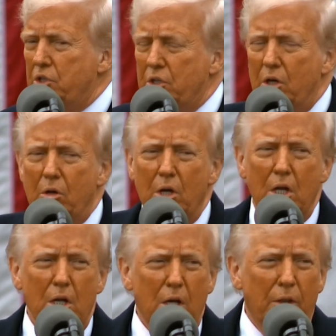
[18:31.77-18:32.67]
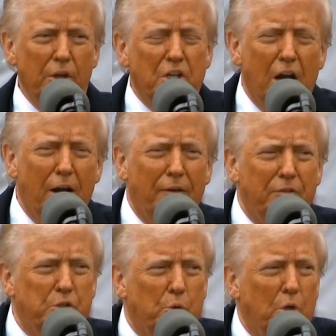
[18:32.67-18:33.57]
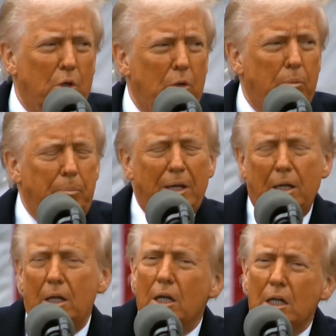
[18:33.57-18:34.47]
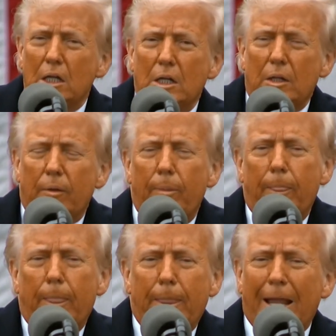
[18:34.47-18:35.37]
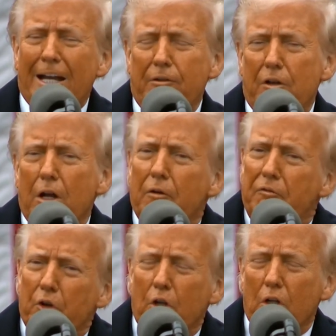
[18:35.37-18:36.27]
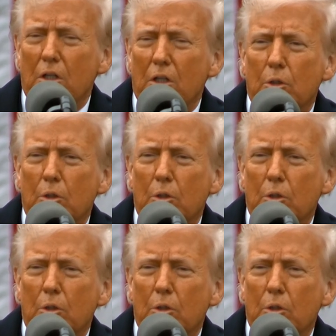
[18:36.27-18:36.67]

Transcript: So the tariffs will be not a full